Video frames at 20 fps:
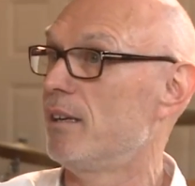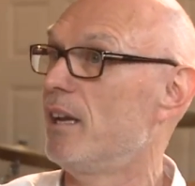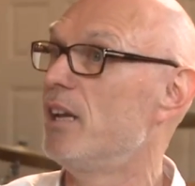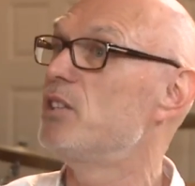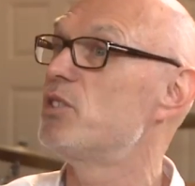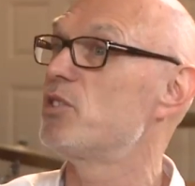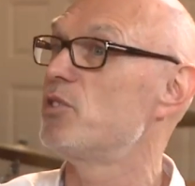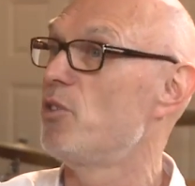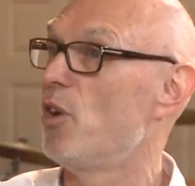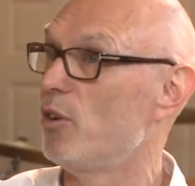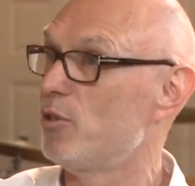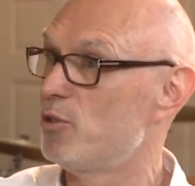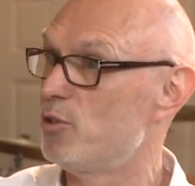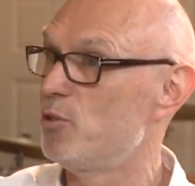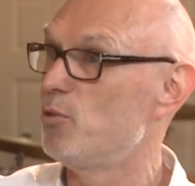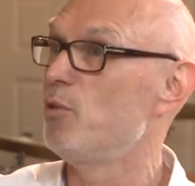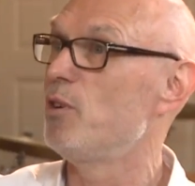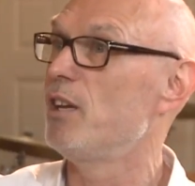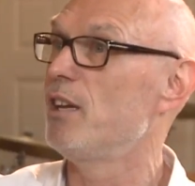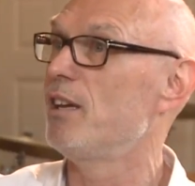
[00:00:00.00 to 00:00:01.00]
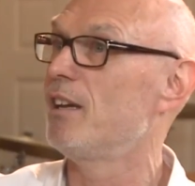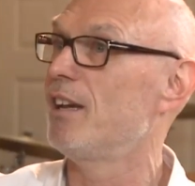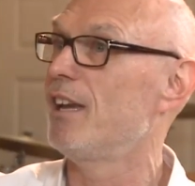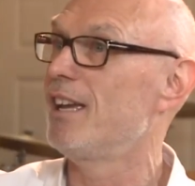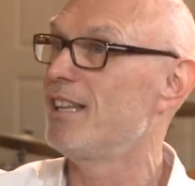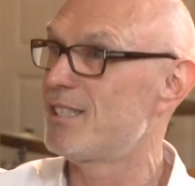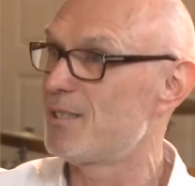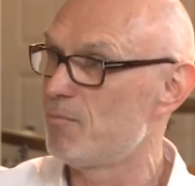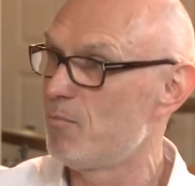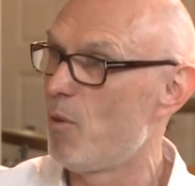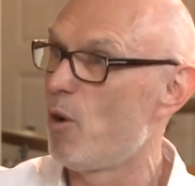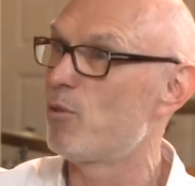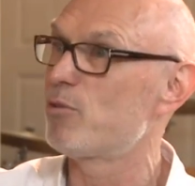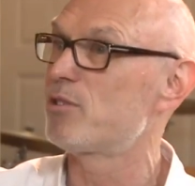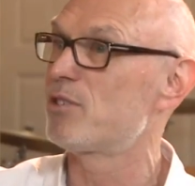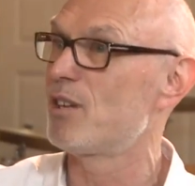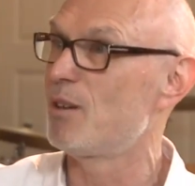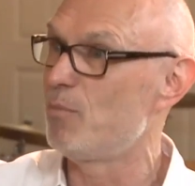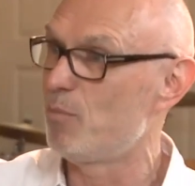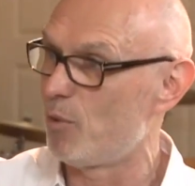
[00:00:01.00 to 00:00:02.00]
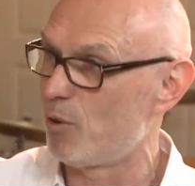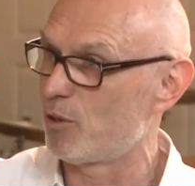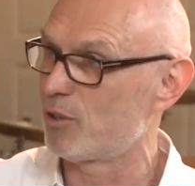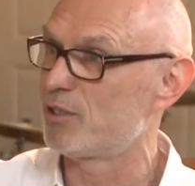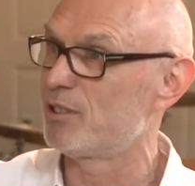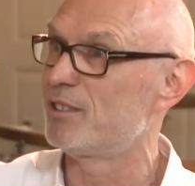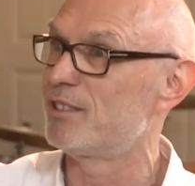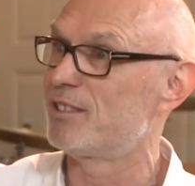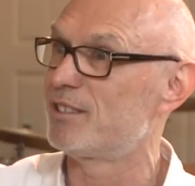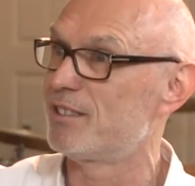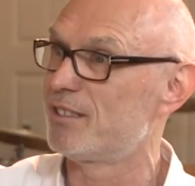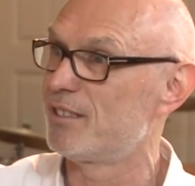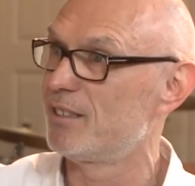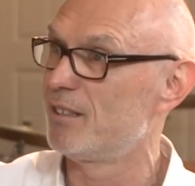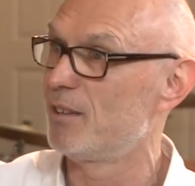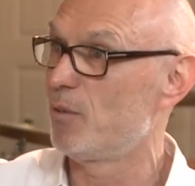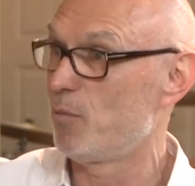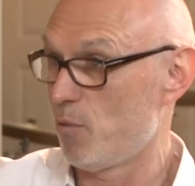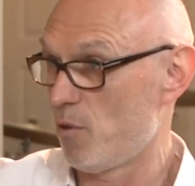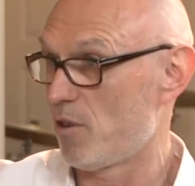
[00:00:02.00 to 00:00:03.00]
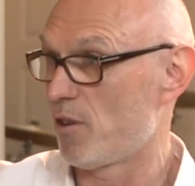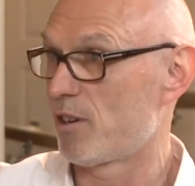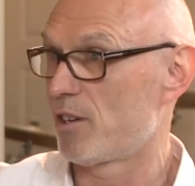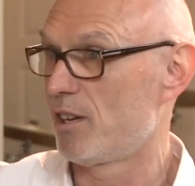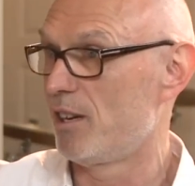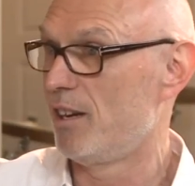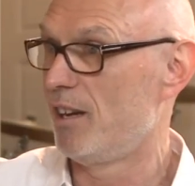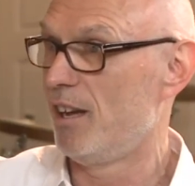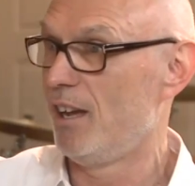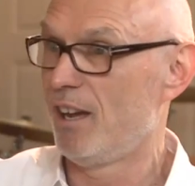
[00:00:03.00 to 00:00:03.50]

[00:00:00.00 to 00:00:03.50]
It's not doing its most important work.